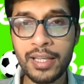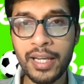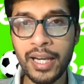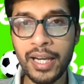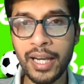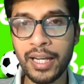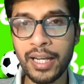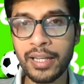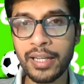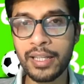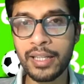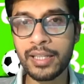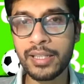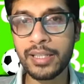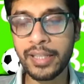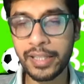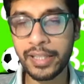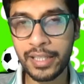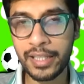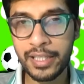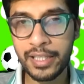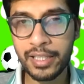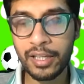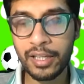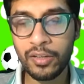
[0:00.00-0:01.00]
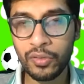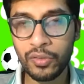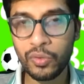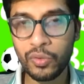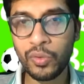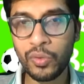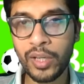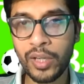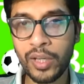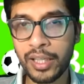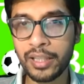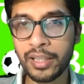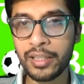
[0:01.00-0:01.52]
and in like these kind of
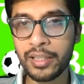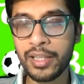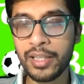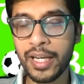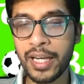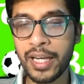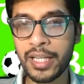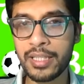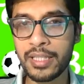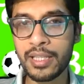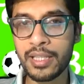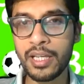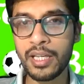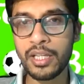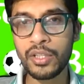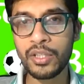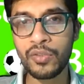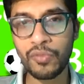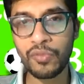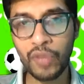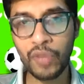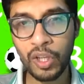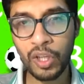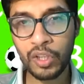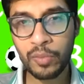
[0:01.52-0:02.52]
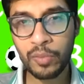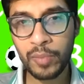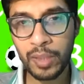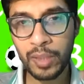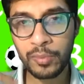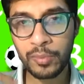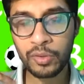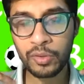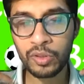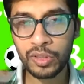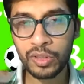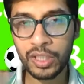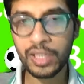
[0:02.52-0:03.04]
two-legged ties, you've got to be
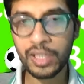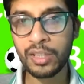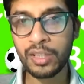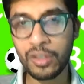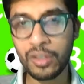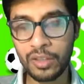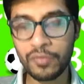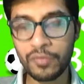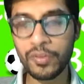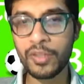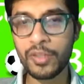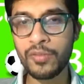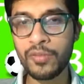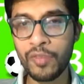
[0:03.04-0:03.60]
able to think on your feet.